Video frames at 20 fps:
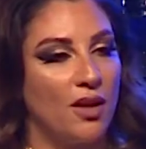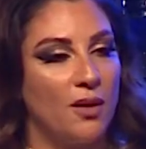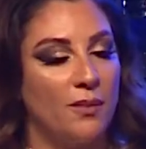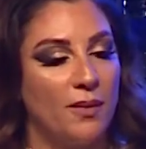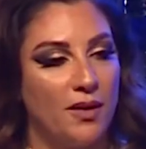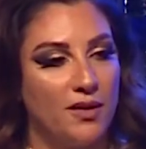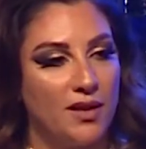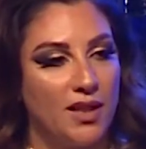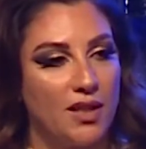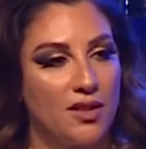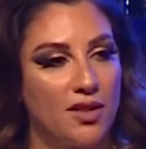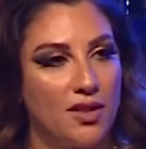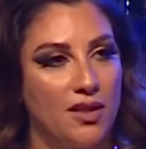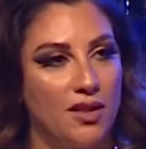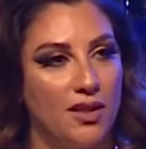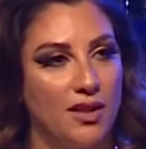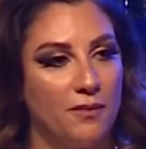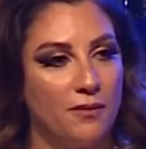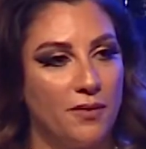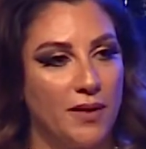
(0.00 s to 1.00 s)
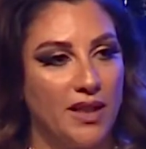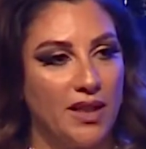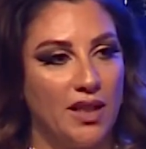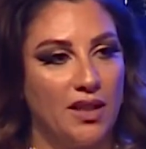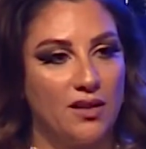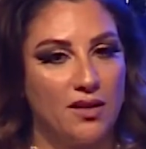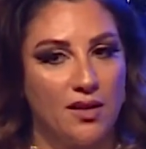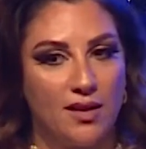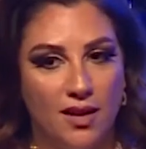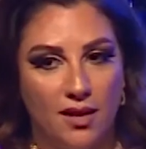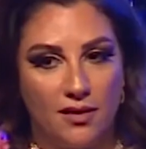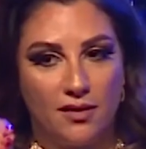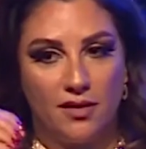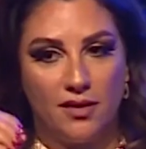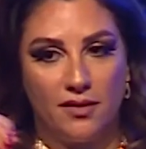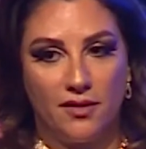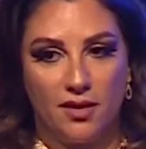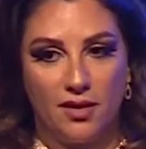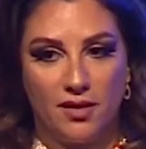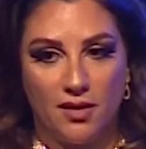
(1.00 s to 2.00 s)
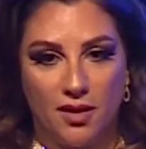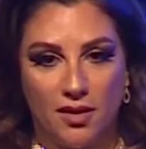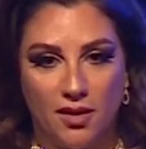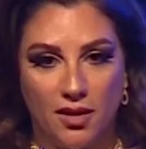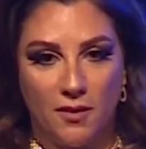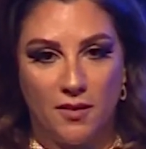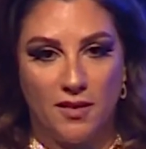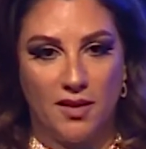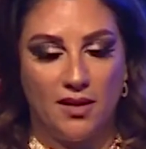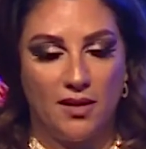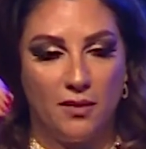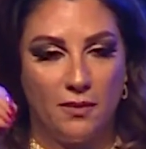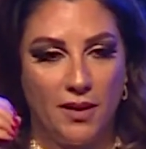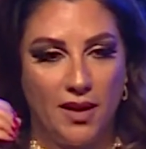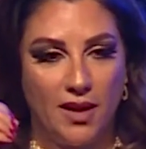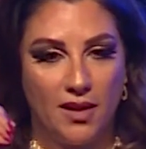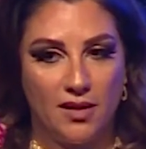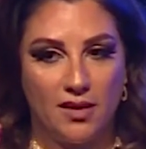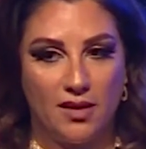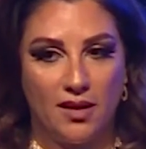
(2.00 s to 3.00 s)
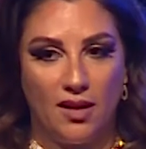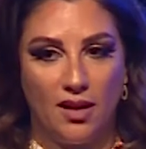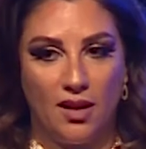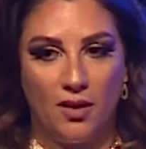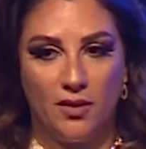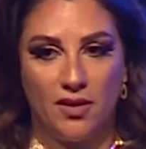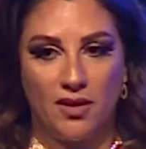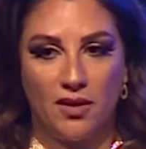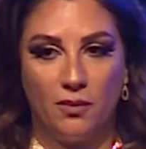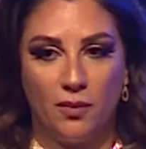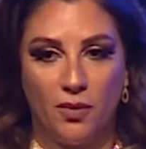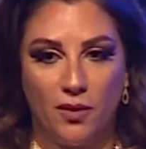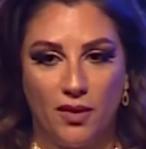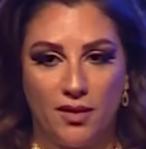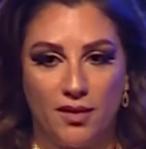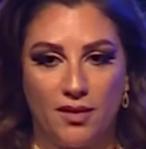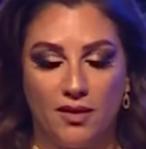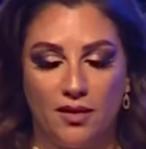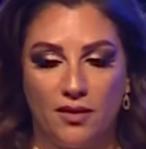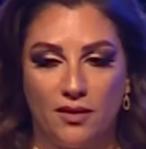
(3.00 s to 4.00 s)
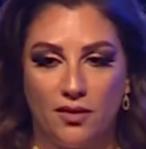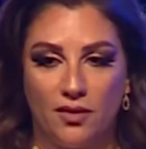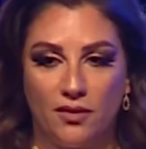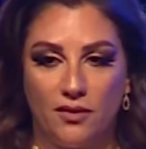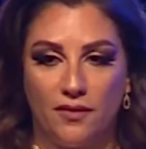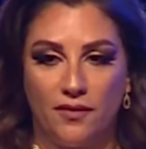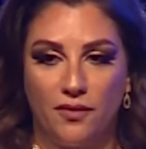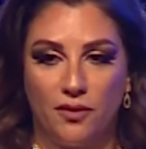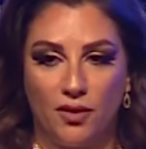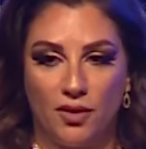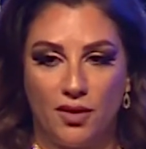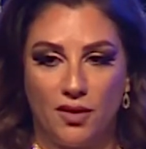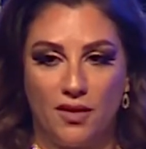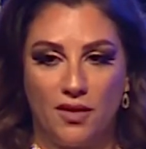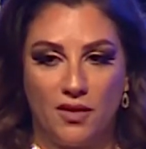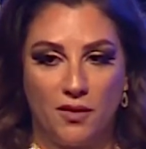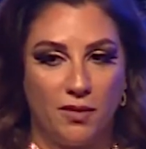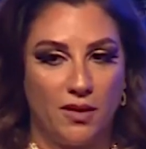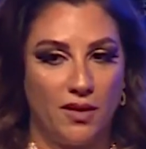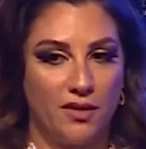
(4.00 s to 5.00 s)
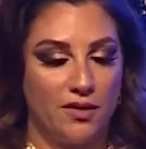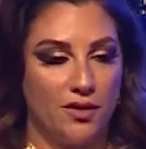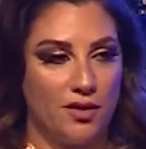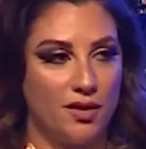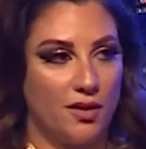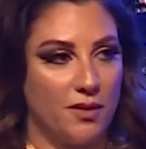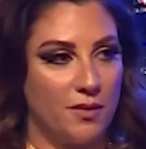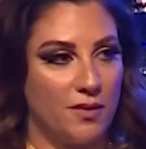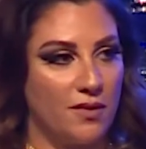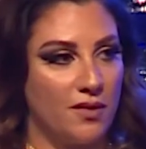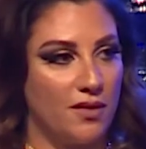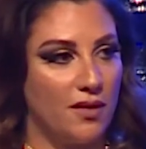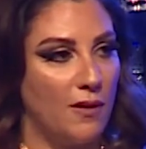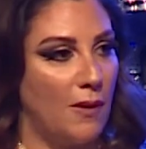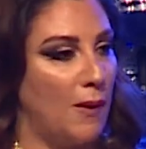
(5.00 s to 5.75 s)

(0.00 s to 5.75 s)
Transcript: about actually bringing together the startups and the banks and how it's important to forge these partnerships.